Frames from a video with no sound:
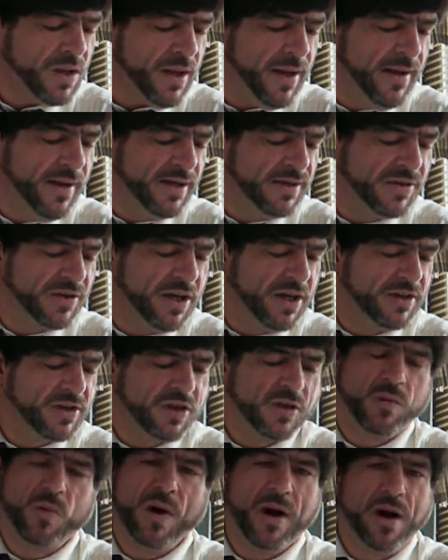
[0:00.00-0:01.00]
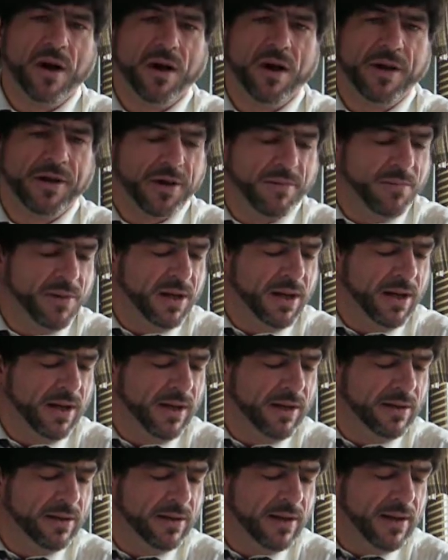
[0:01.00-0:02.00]
And he said, Swear unto
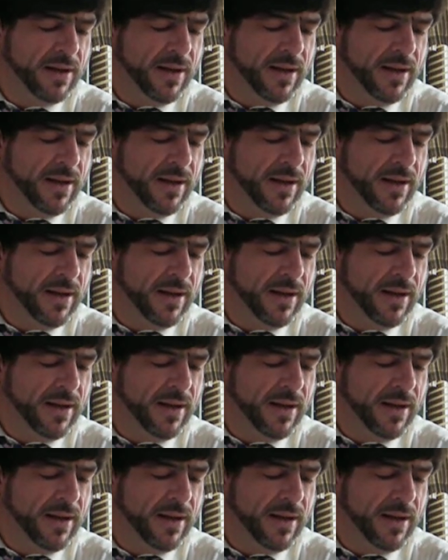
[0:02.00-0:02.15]
me.